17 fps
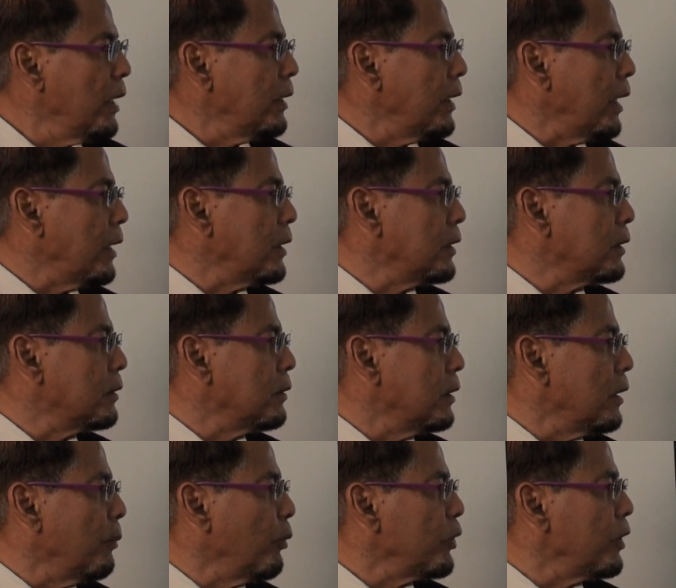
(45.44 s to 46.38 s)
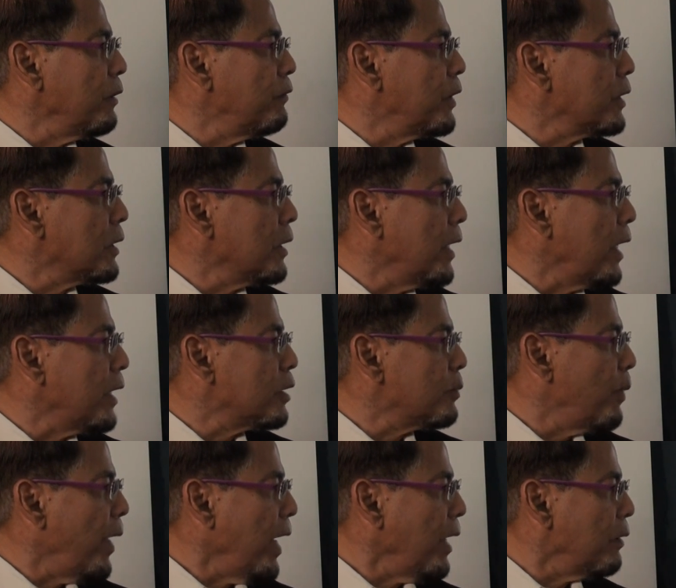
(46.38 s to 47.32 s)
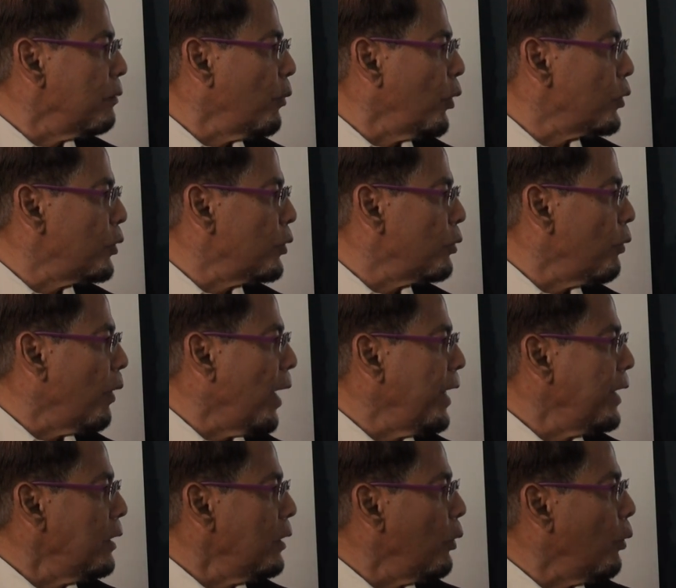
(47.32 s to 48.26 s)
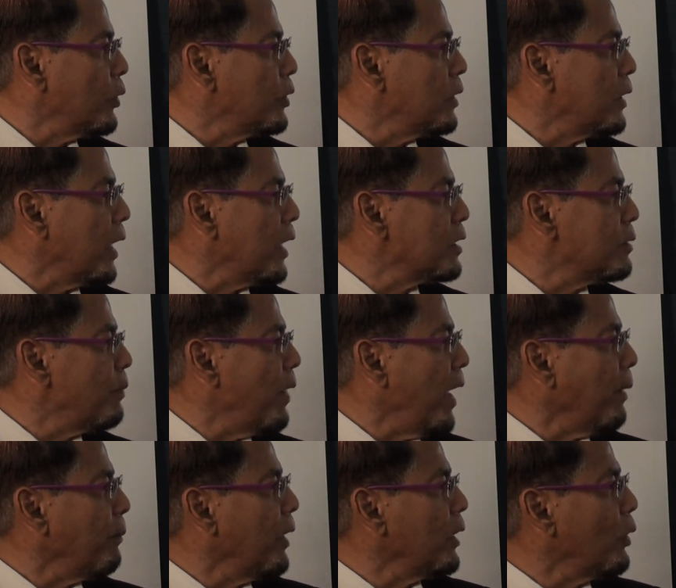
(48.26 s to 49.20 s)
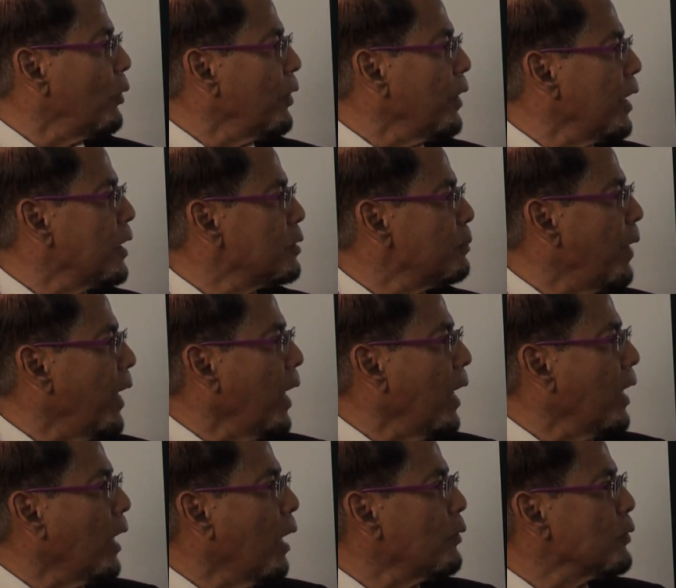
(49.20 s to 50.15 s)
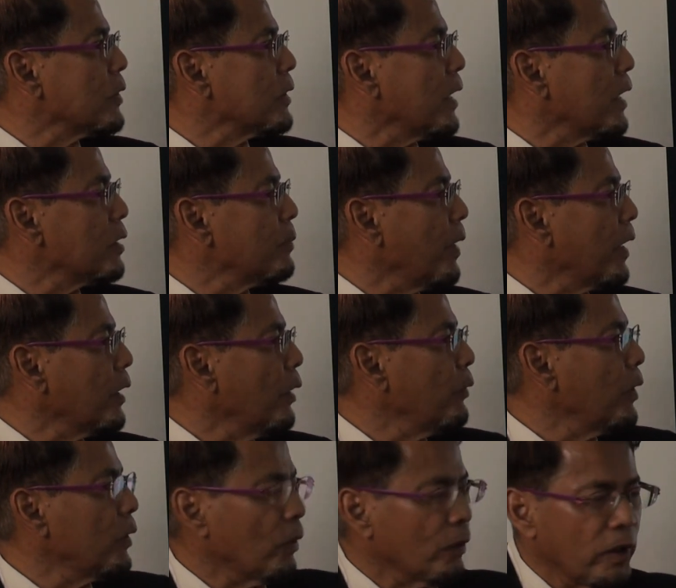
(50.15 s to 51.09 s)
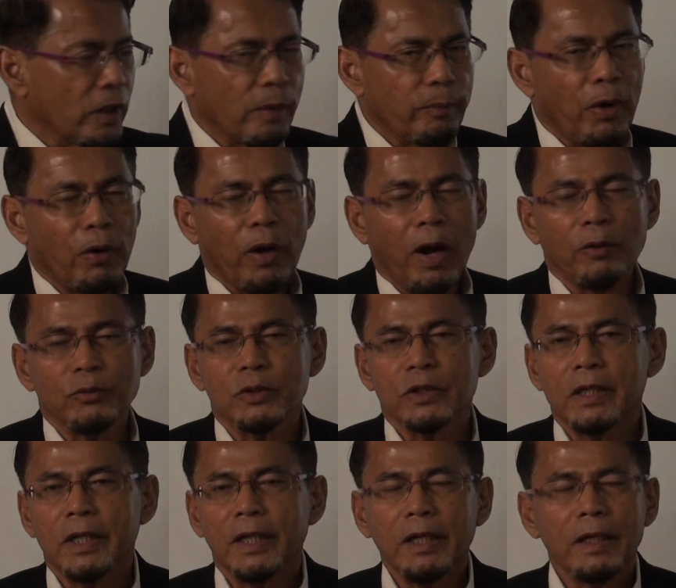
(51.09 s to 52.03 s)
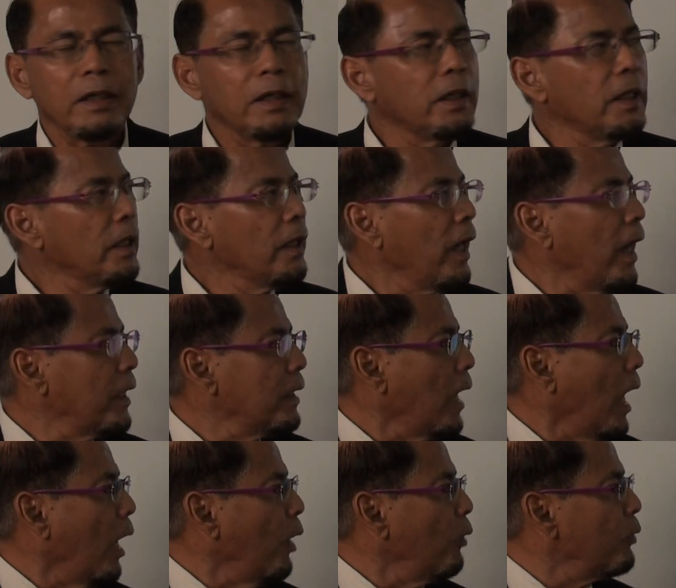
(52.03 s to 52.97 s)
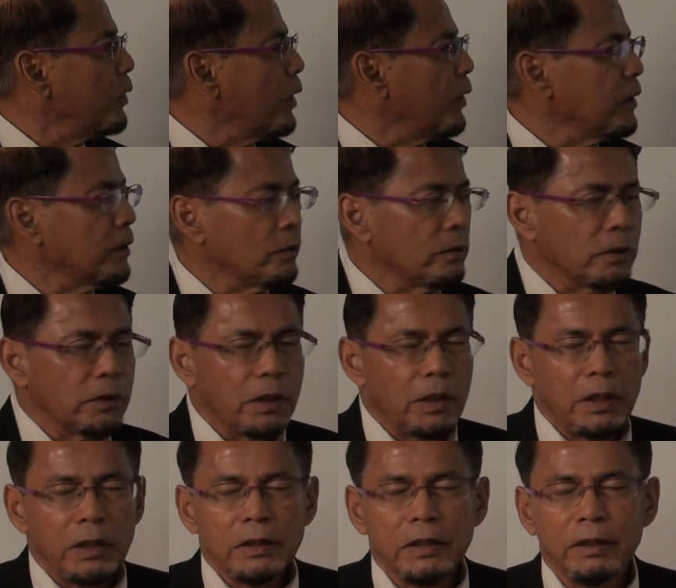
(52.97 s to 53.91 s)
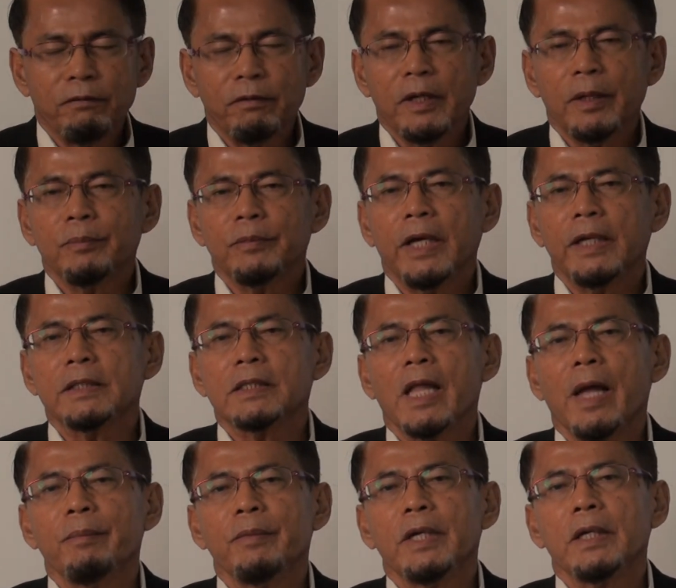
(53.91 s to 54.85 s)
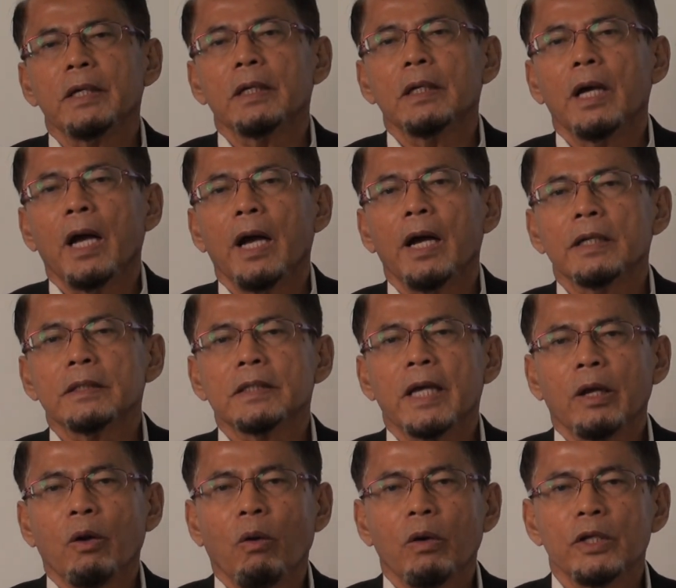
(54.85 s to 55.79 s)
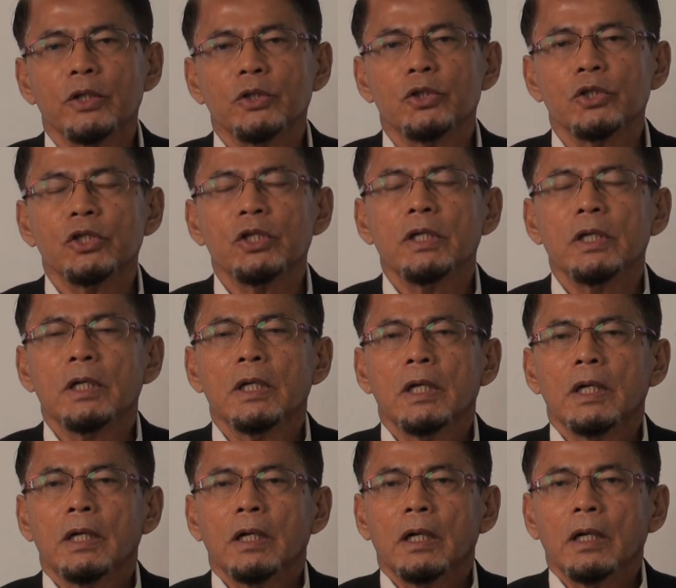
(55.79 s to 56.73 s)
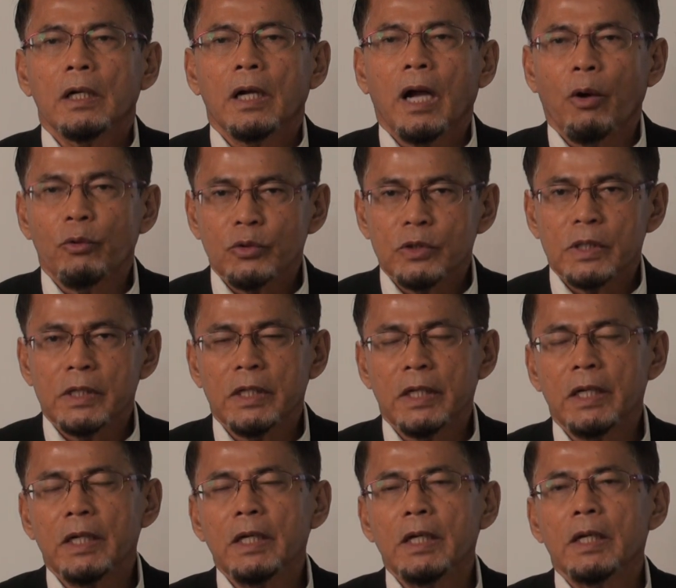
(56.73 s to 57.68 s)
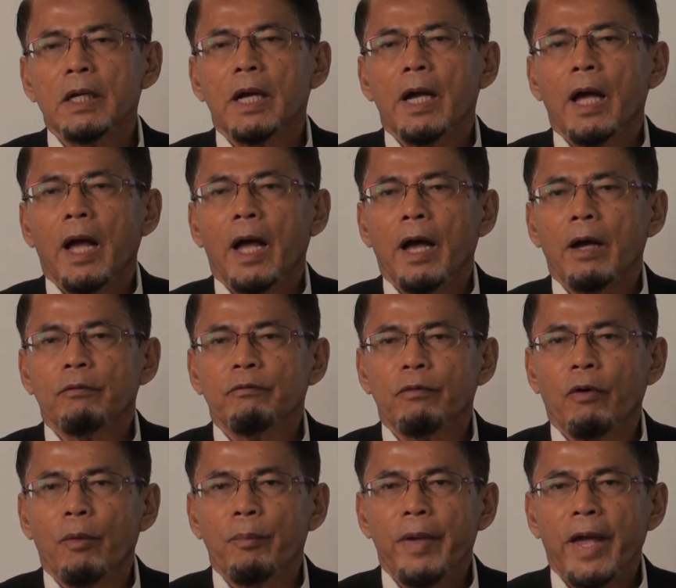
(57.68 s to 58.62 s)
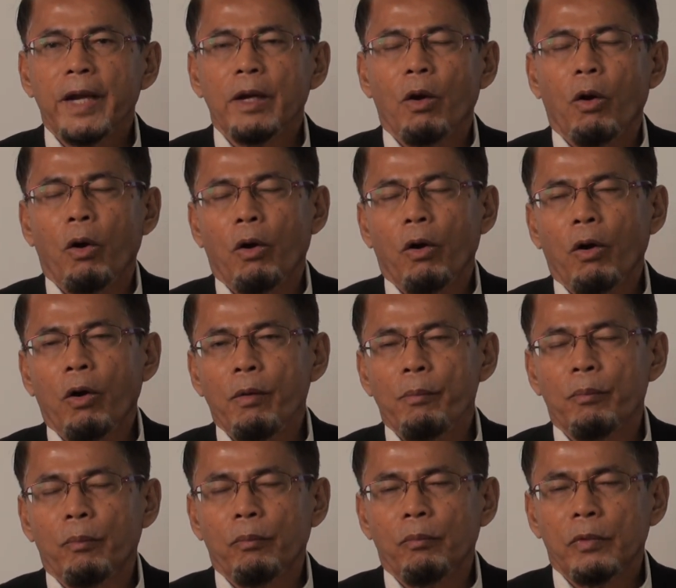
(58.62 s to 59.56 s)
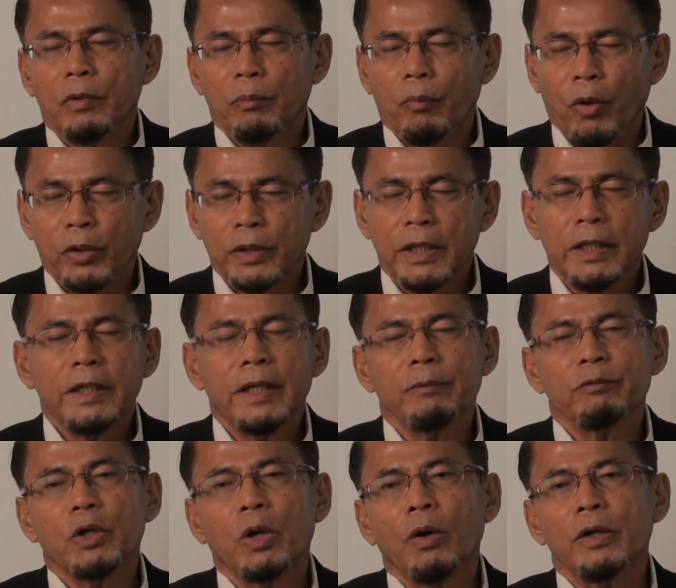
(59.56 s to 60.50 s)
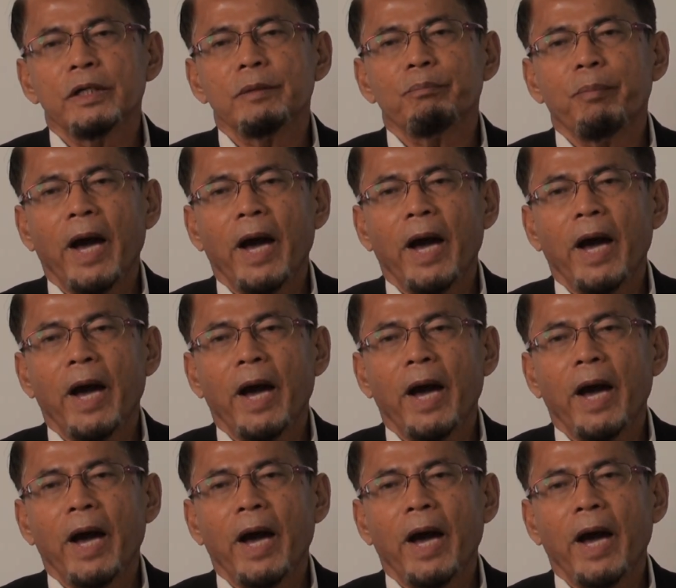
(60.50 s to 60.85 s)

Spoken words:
That is the motivational aspect, module 1, coaching aspect, mentoring aspect, and counseling aspect. Now we're talking about counseling and how we can develop the Islamic psychology counseling format or model that we call it